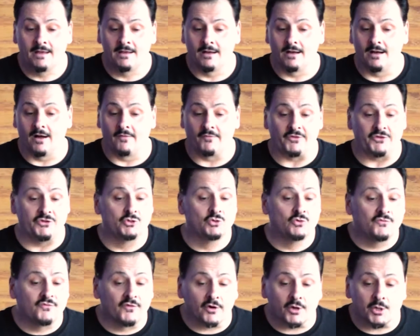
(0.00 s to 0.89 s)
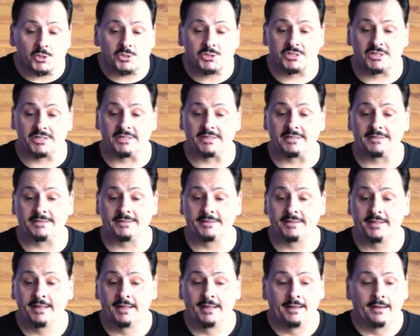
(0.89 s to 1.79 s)
the
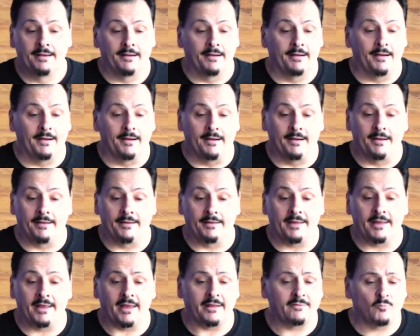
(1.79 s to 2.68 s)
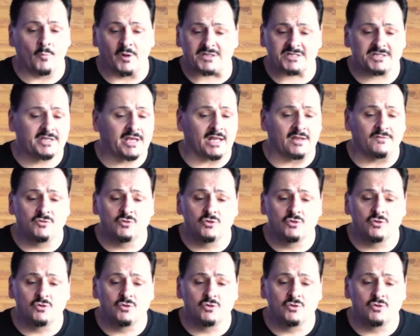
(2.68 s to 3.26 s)
YouVersion, and once again,